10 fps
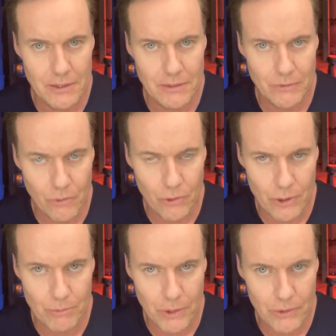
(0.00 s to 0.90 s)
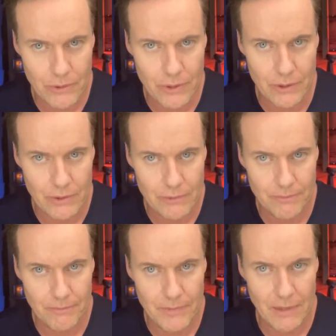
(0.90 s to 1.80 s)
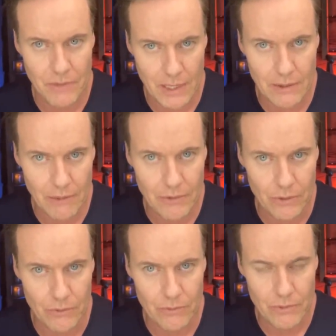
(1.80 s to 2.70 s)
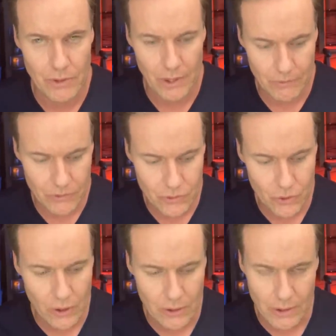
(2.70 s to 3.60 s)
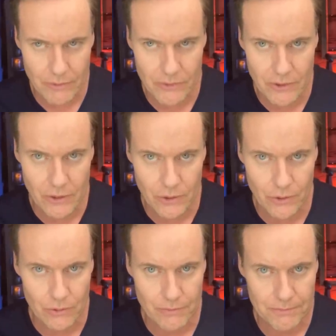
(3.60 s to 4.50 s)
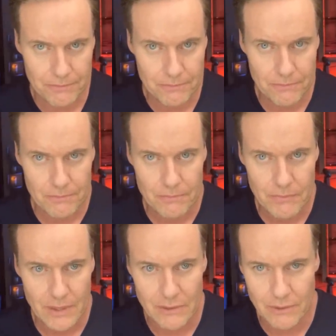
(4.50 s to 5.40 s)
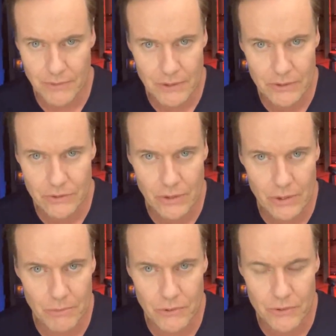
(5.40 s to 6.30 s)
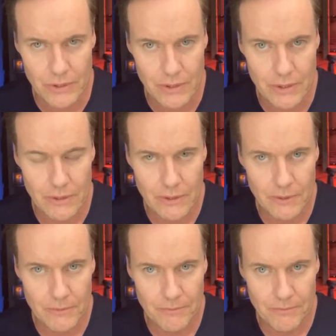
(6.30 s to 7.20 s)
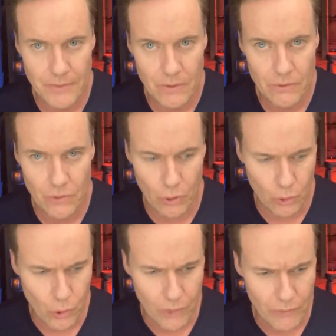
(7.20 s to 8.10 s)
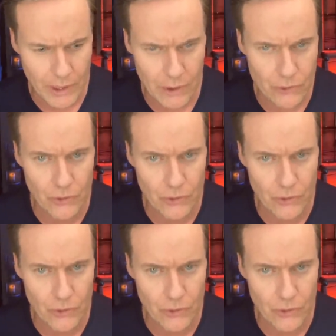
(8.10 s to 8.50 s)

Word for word: for their partner if they love you. Love is strong. Love is the glue. It's a very strong emotion. So whoever cares